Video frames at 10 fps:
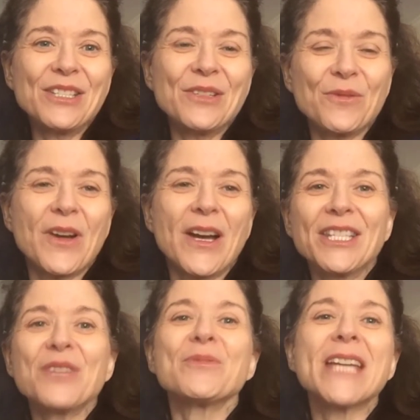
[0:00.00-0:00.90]

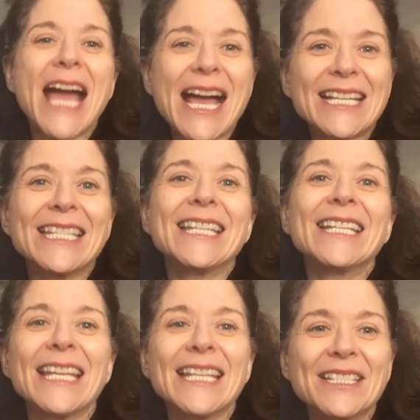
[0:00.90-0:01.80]
finally
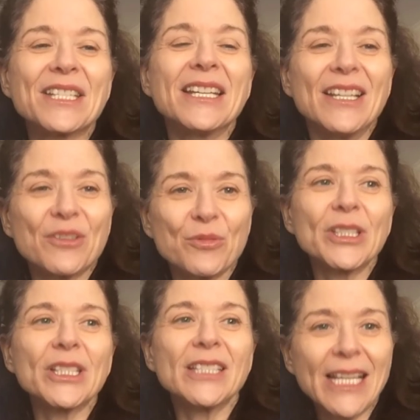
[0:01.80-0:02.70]
reacted and
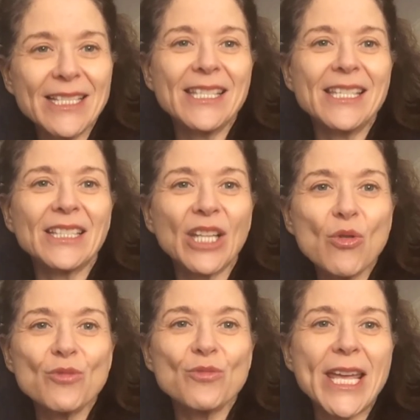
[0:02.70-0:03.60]
really likes these
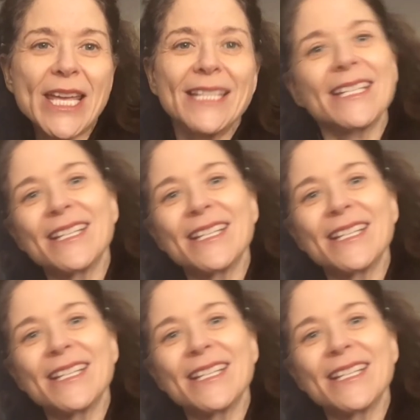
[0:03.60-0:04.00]
lower rates.